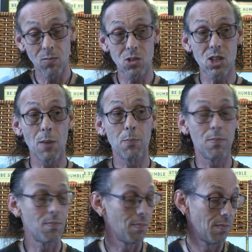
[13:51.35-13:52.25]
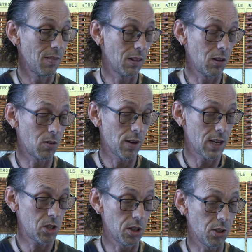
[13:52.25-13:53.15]
something little
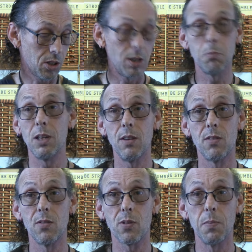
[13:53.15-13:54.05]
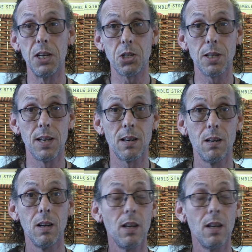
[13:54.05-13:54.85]
nice little tidbit of information there.